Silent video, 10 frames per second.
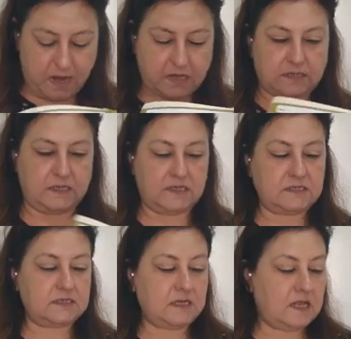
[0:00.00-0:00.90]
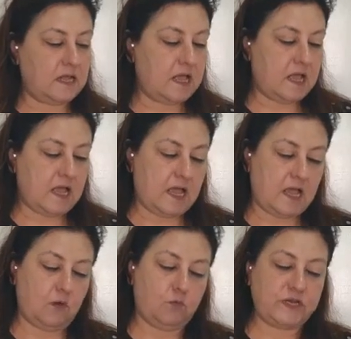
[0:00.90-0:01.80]
part is
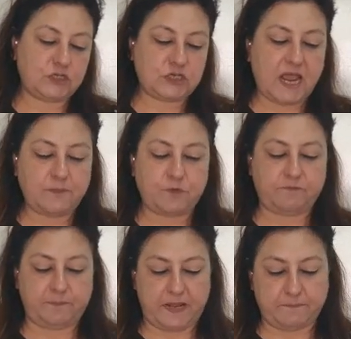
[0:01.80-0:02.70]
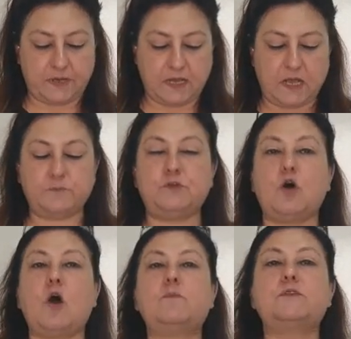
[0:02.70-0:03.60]
which type of paper
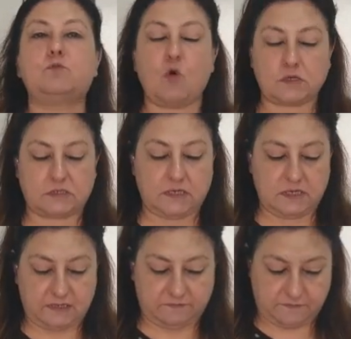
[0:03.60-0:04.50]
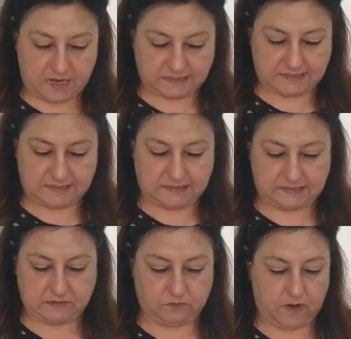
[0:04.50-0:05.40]
absorbs water the
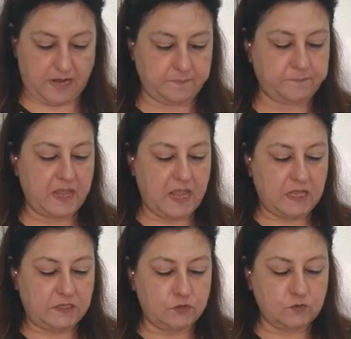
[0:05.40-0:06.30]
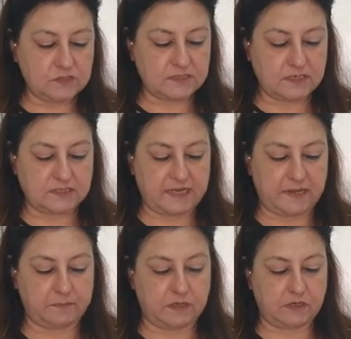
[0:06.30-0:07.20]
fastest. Alright, use the
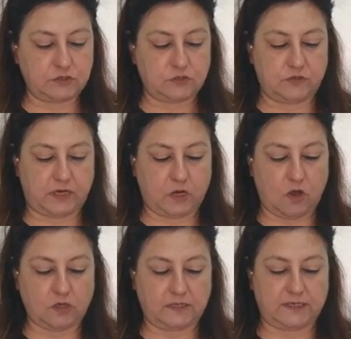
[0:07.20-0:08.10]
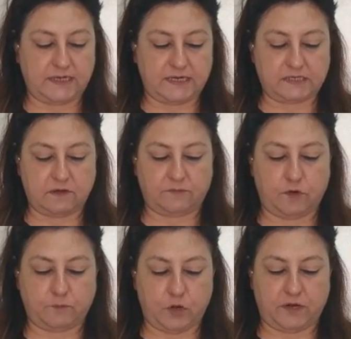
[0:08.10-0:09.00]
table to record the data
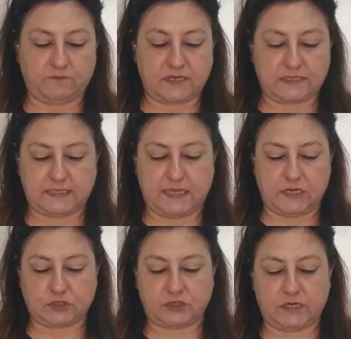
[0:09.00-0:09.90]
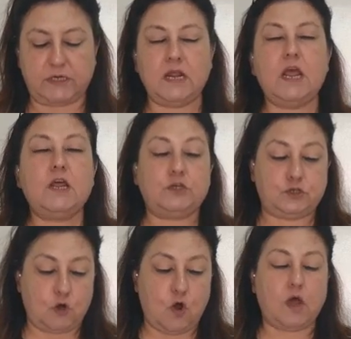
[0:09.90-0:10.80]
from your investigation.
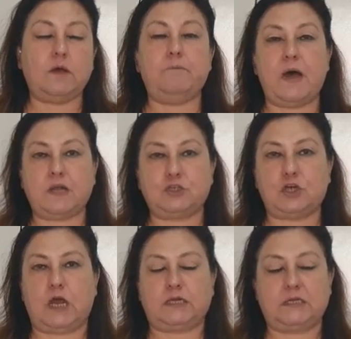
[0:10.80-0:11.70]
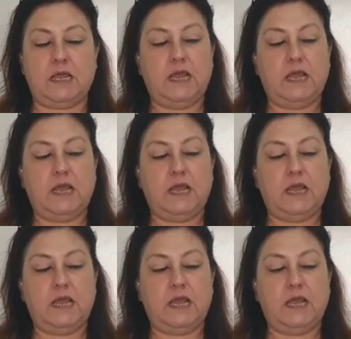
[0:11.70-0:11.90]
Draw a bar chart.